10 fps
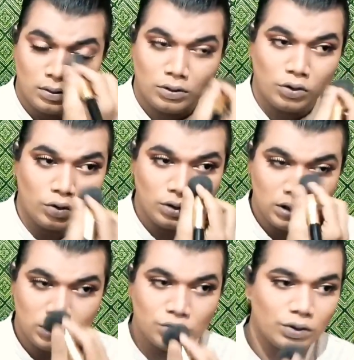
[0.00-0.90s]
no
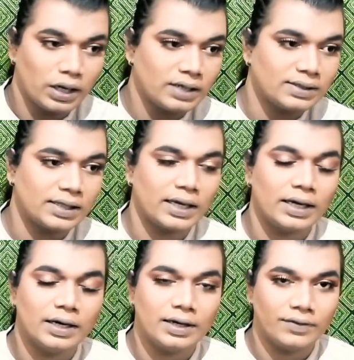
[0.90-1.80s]
need to get
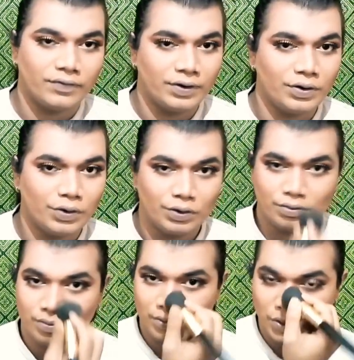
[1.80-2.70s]
scared if your
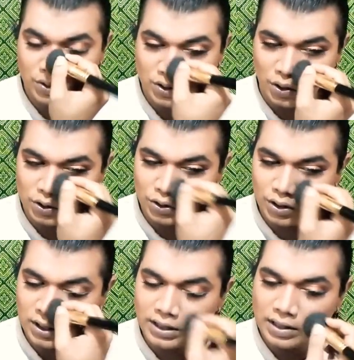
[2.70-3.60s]
nose
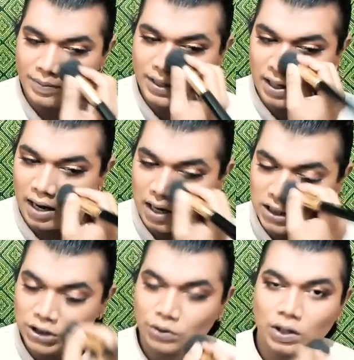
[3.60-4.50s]
contour a little bit
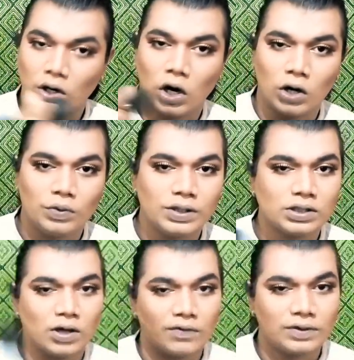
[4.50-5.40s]
harsh. You can always
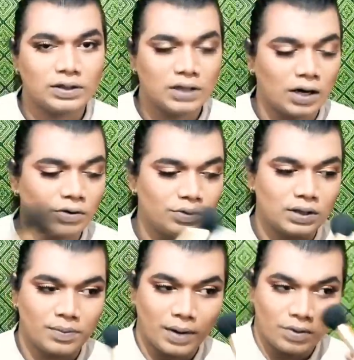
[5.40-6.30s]
soft it down with
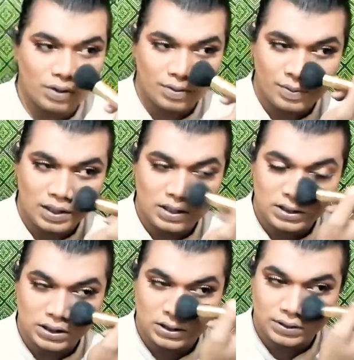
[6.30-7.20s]
a powder
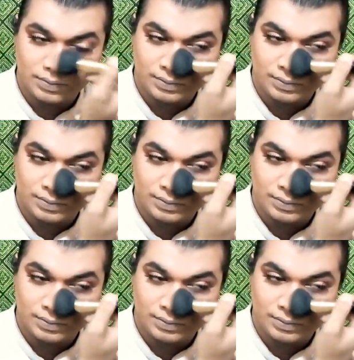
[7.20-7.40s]
brush